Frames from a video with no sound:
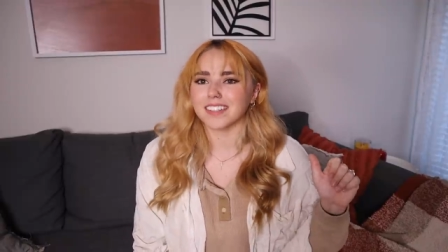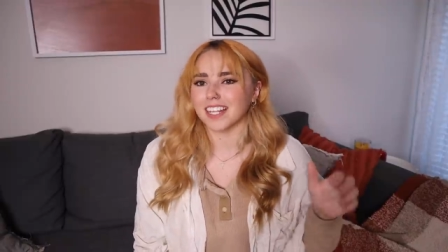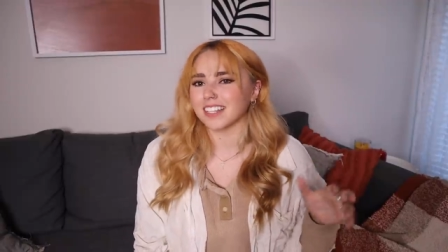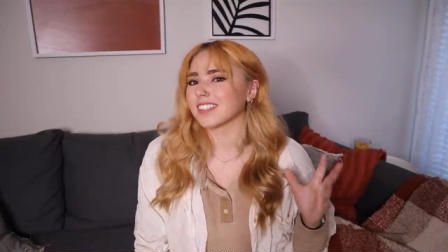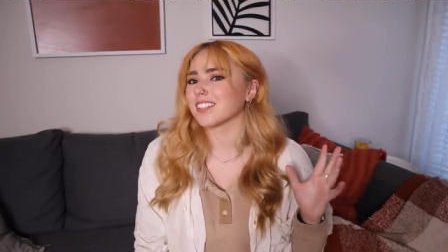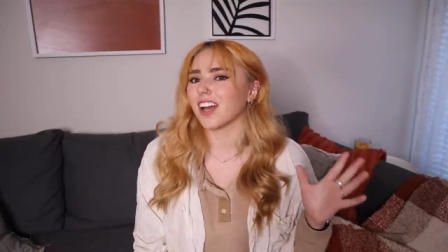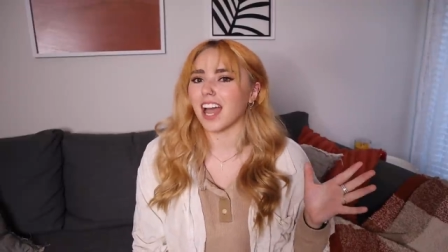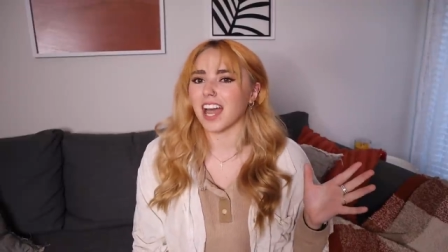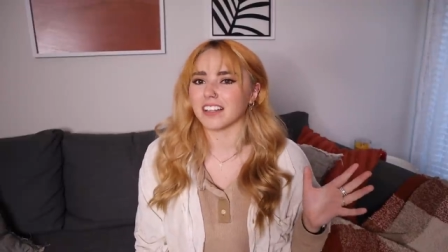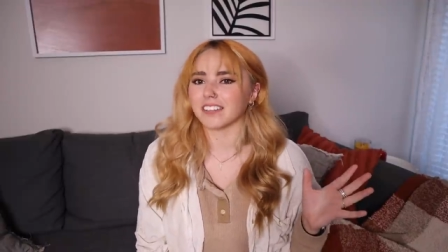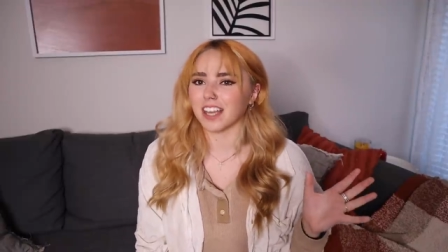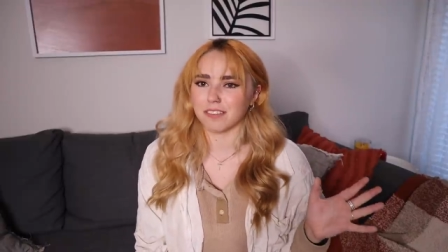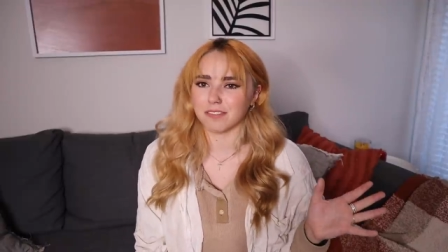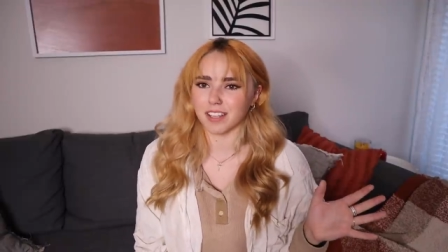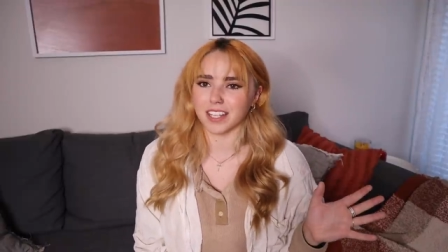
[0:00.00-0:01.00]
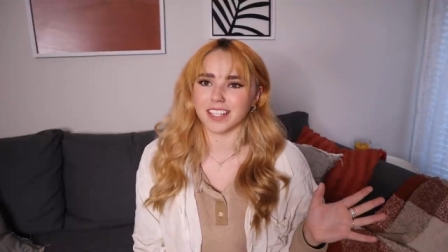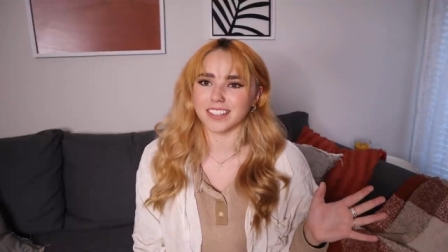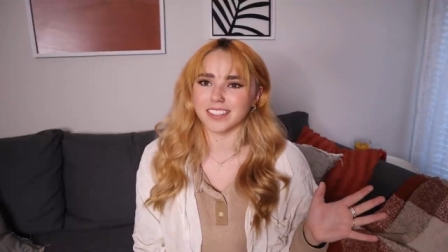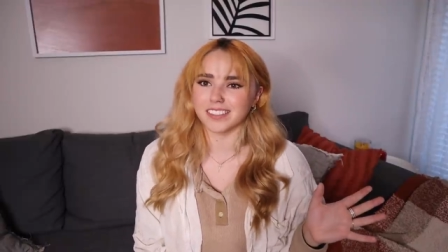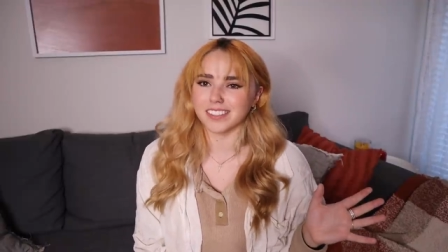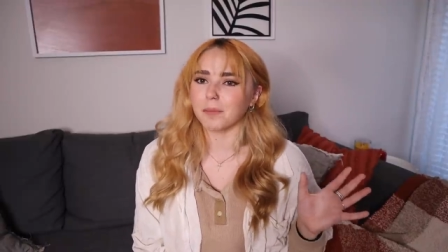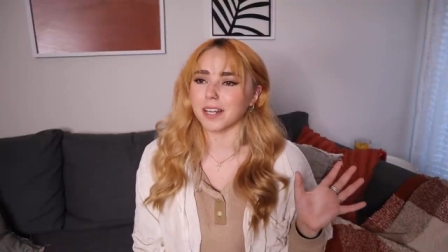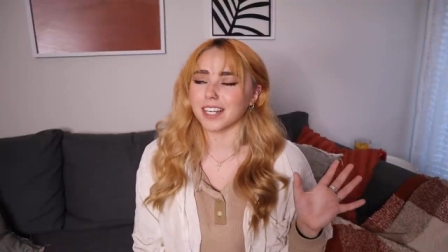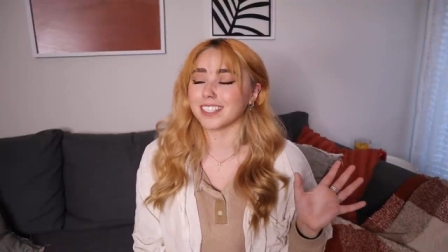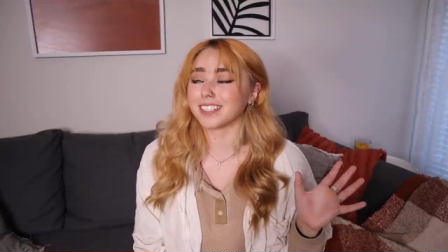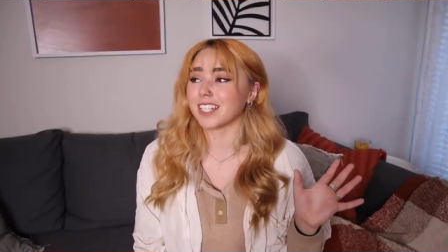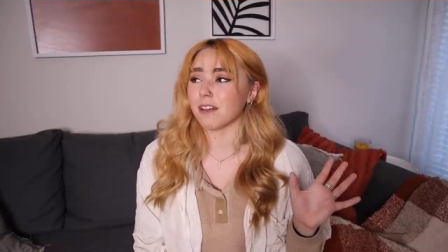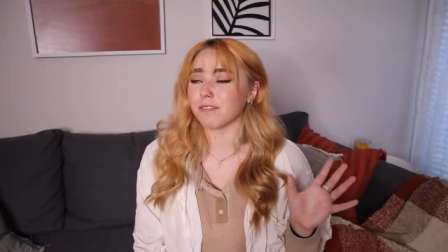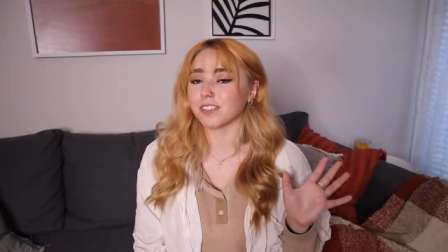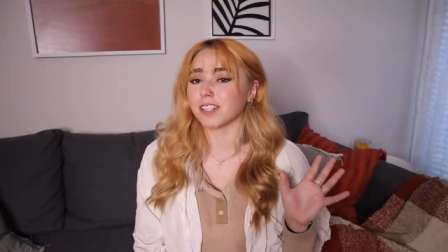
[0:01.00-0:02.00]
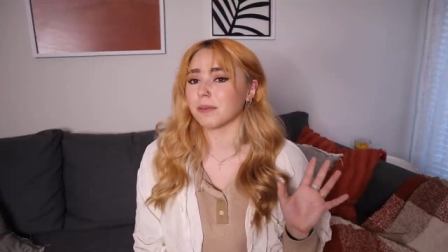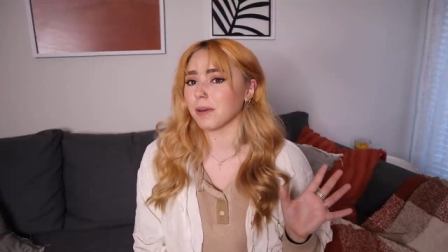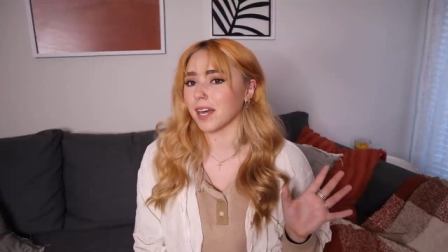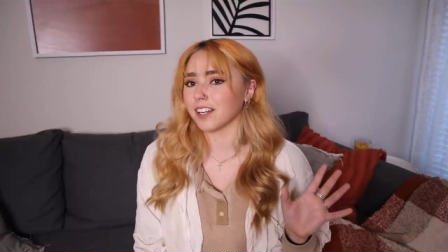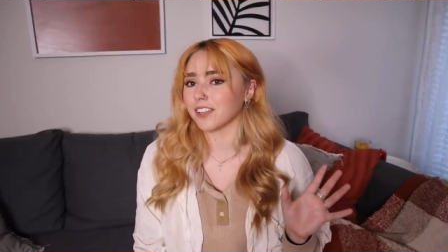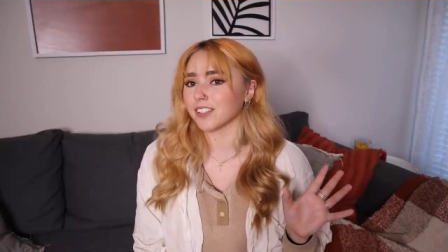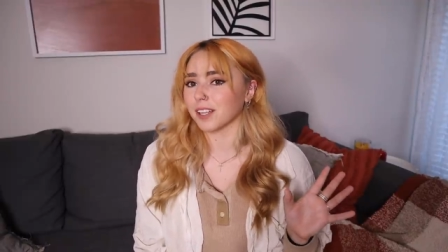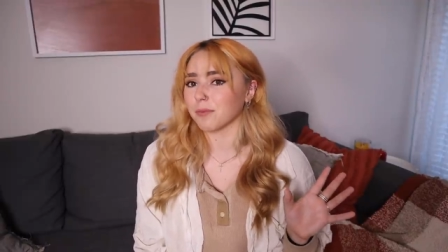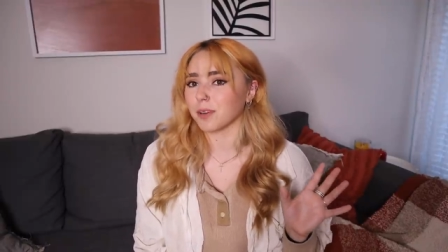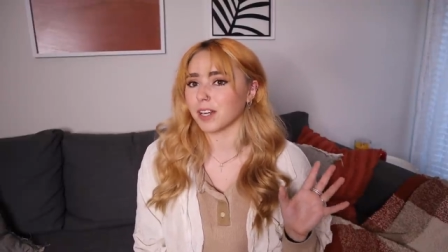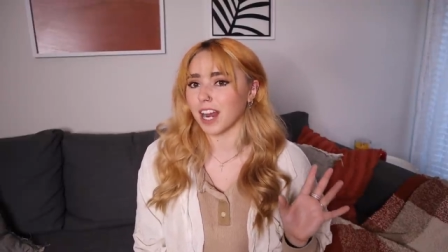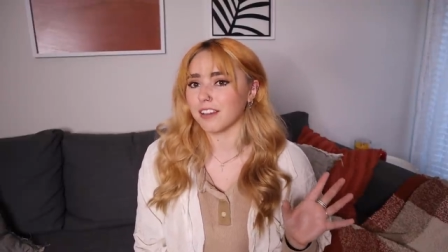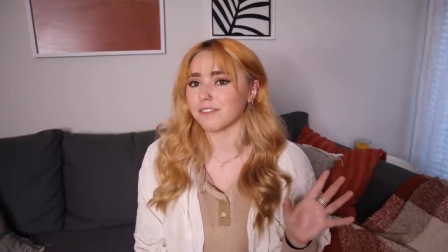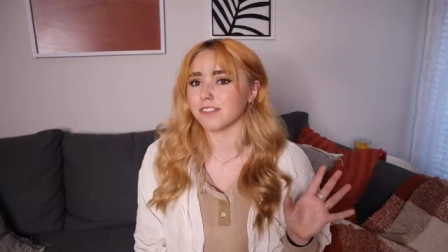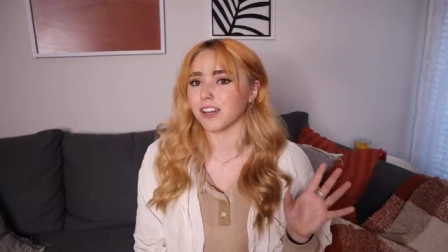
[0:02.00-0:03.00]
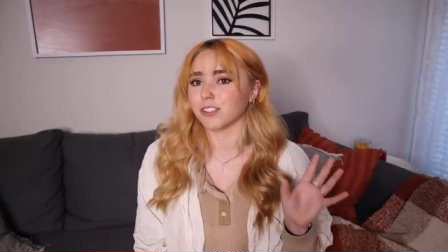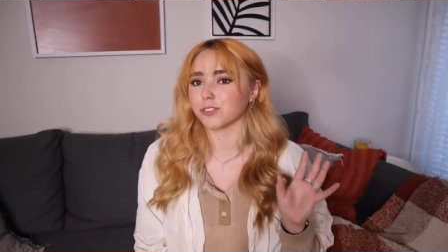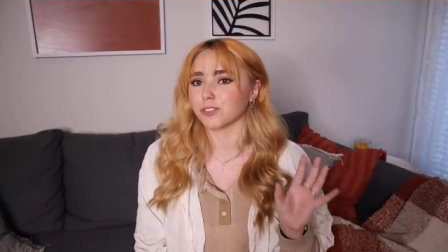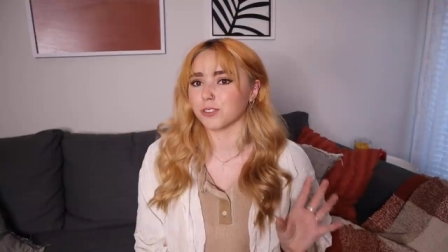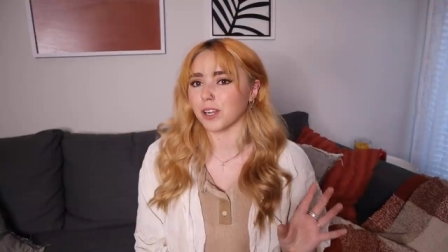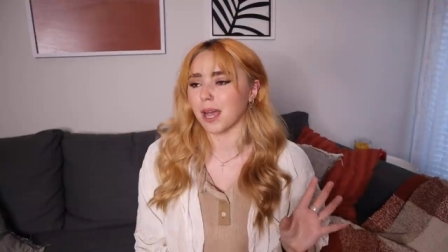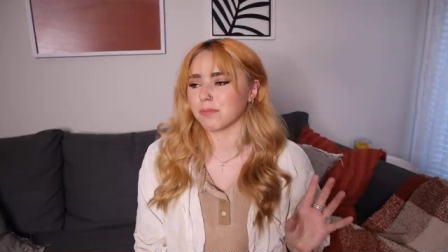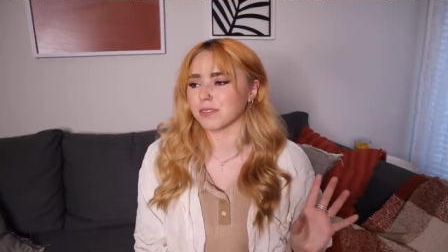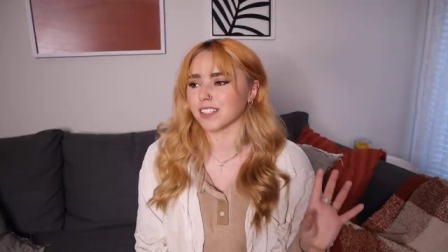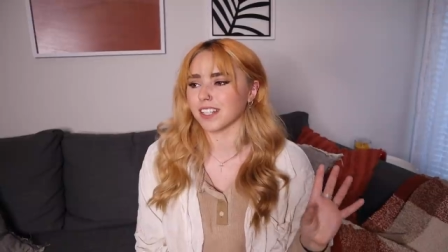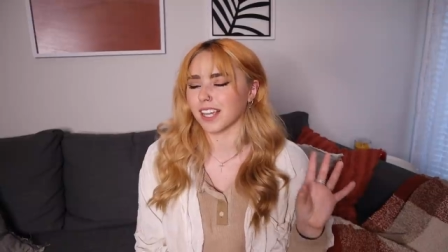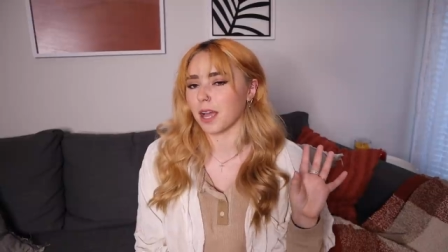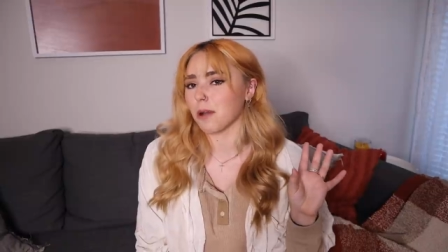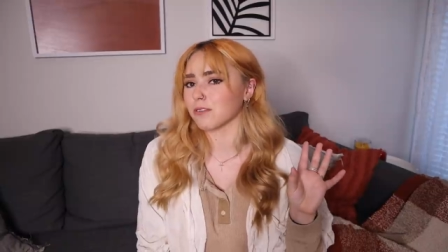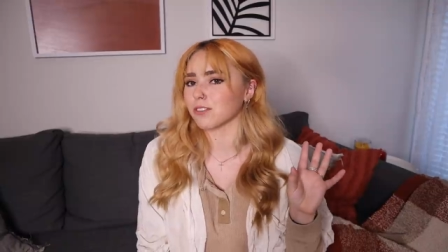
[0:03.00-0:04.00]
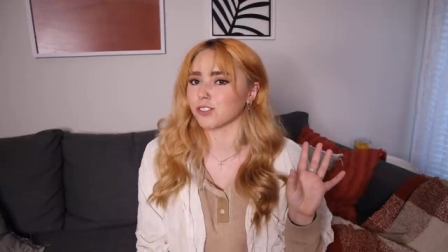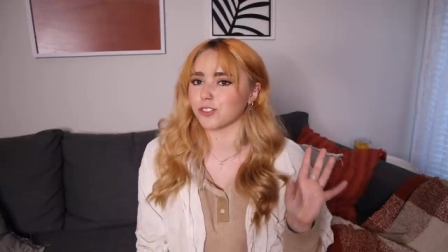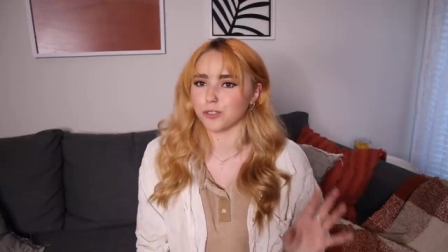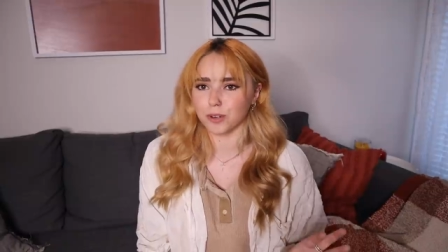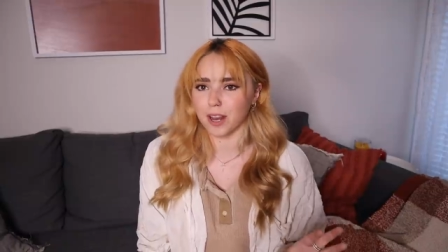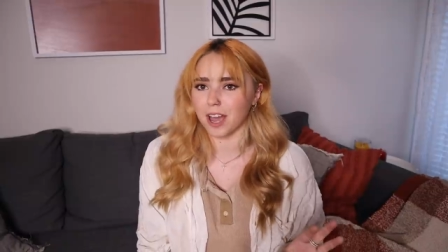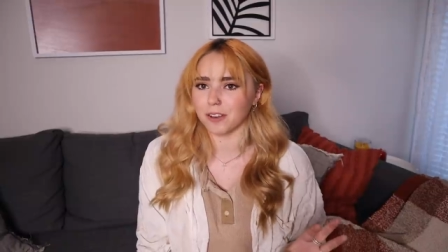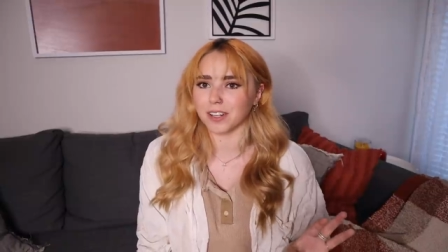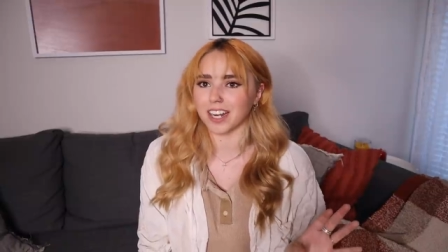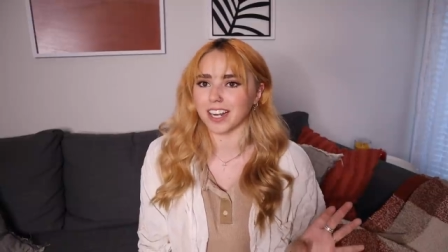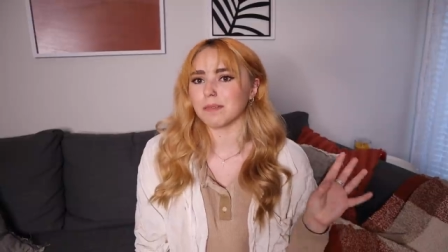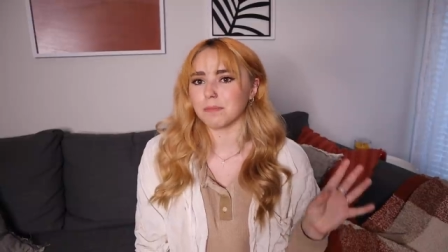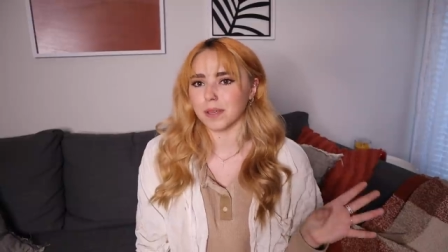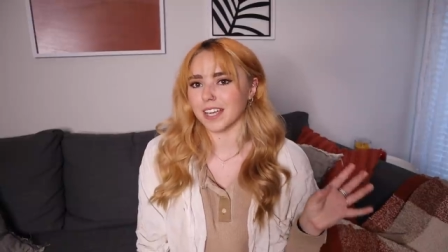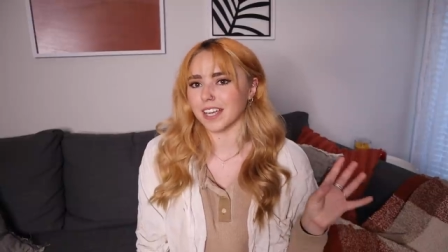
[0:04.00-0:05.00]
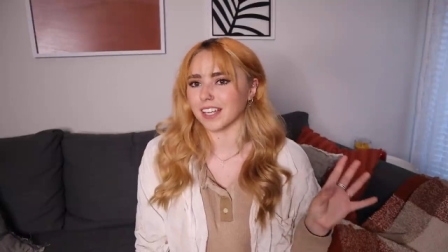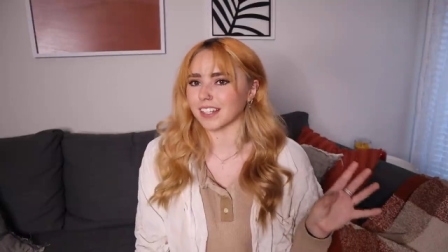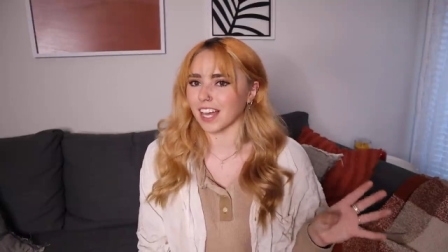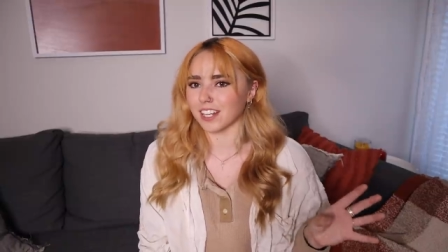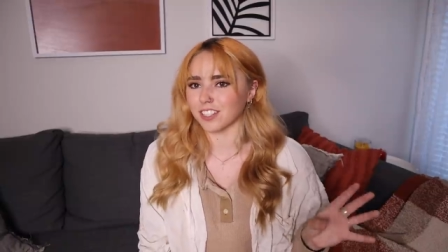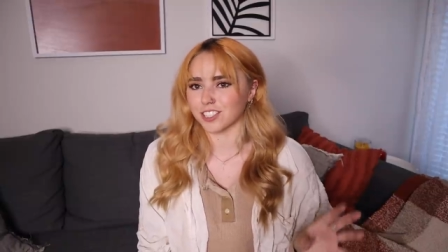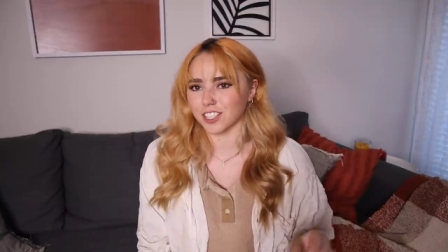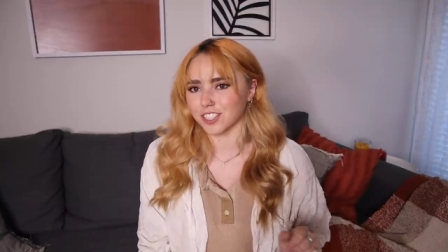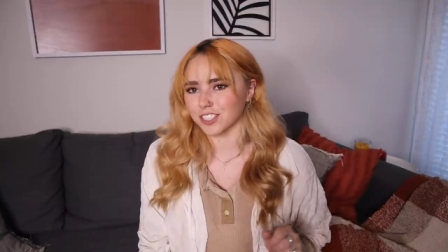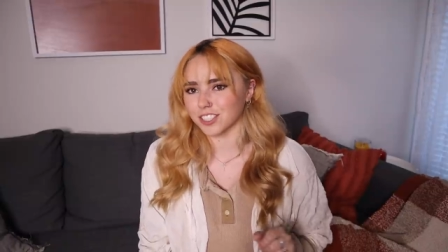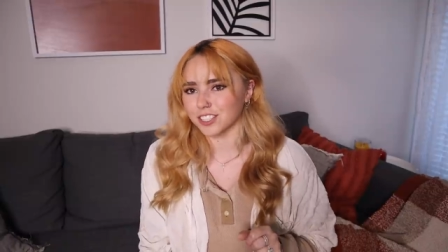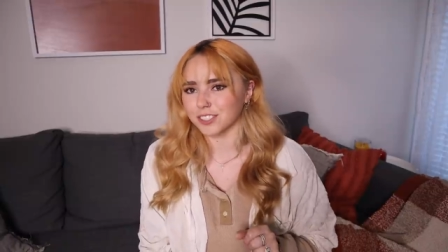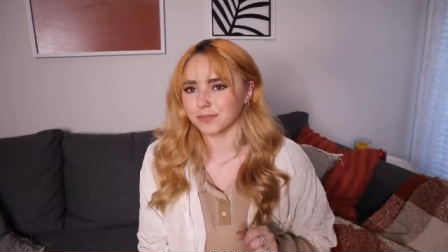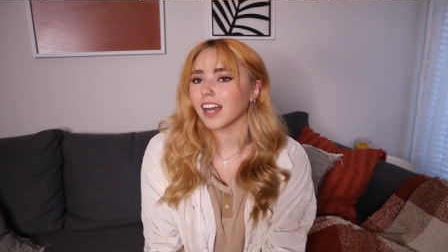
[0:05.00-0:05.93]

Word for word: That's not how life is, but it's definitely better than when I felt trapped and like I was drowning being in that church.